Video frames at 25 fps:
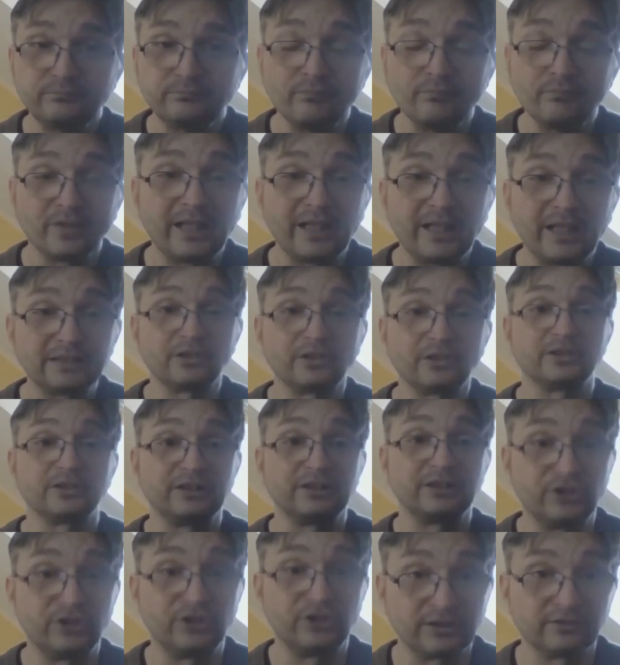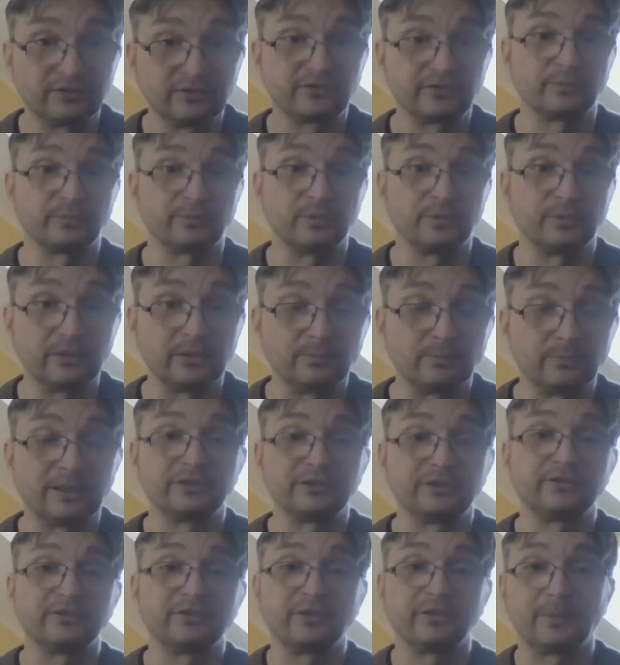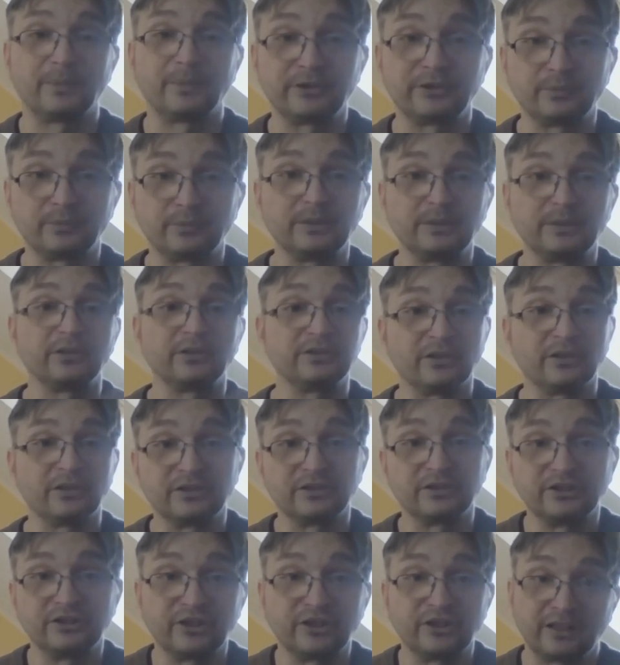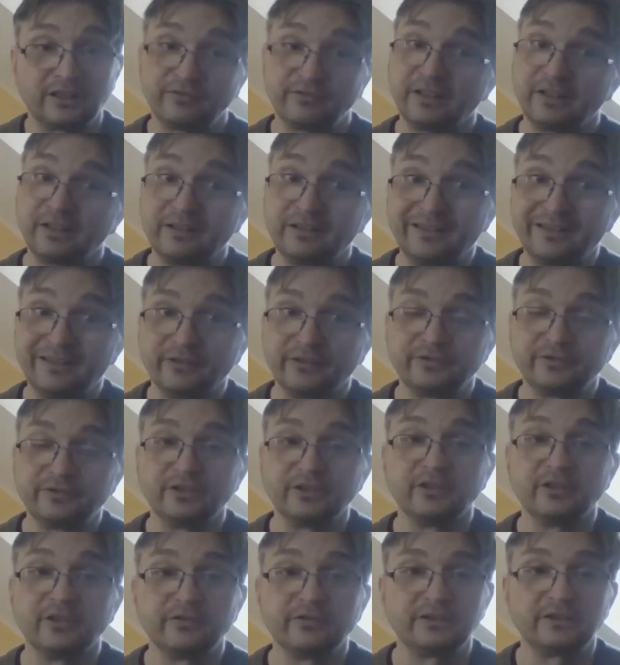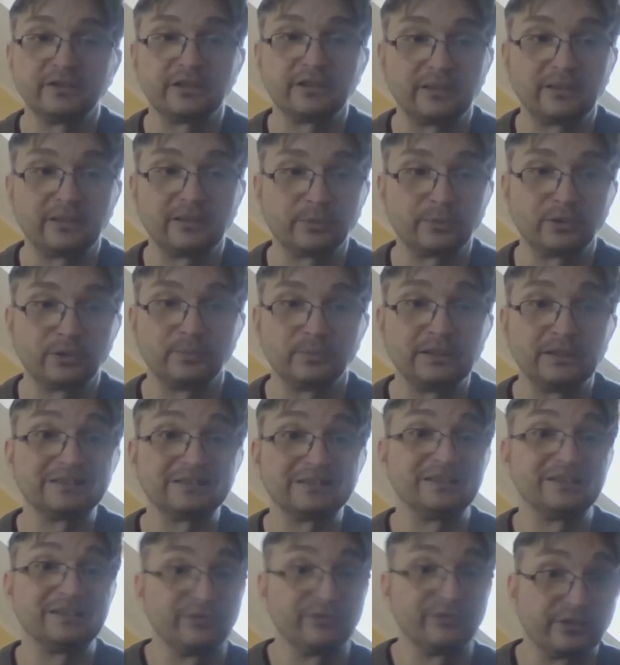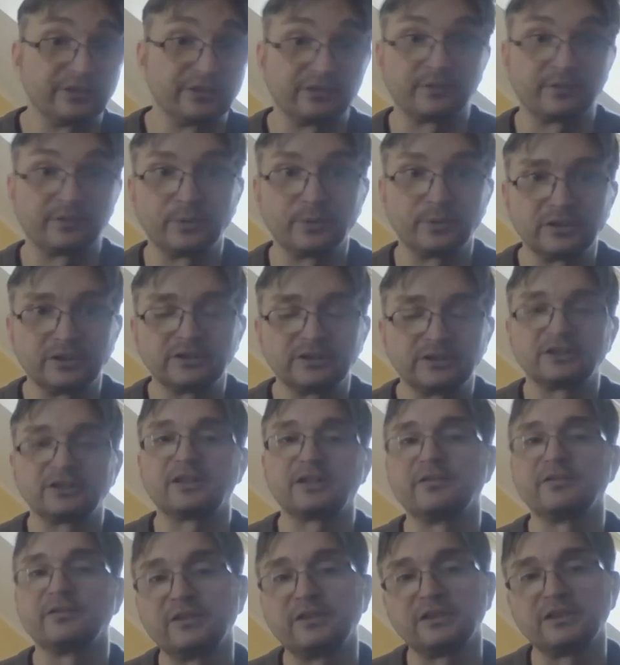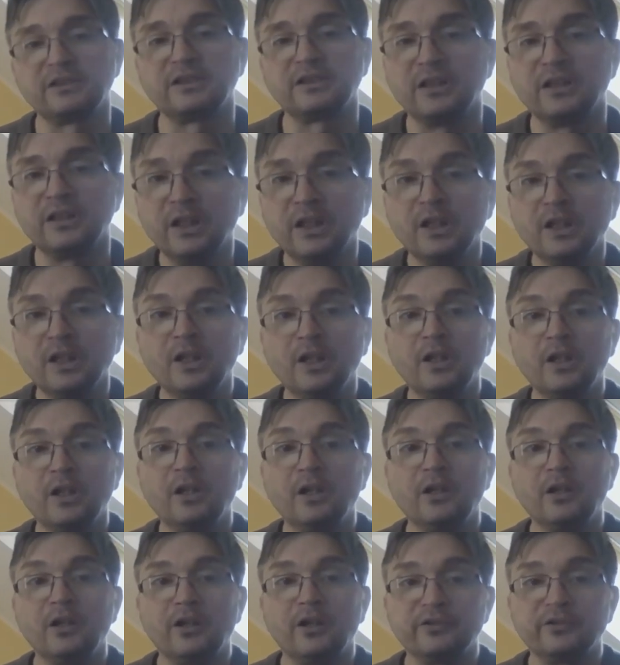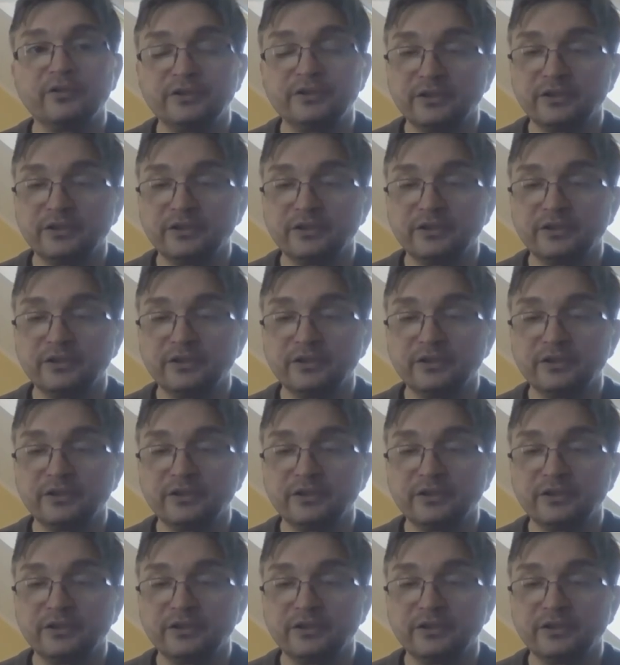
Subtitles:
get oxygen from the blood of the mother, because the oxygen affinity of the fetal hemoglobin is different from the oxygen affinity of the